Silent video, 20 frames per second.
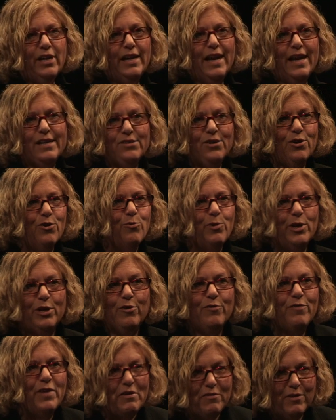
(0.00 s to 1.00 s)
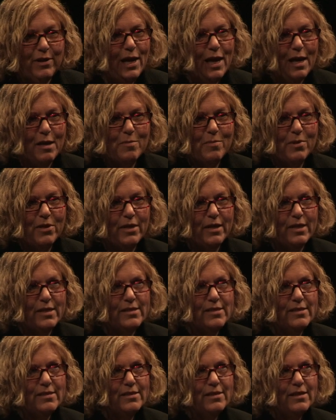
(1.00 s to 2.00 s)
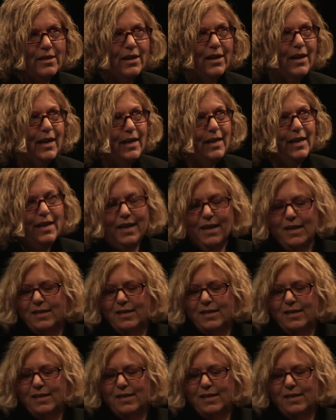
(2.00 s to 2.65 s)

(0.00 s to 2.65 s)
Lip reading: I ask her what her favorite animal is. All right?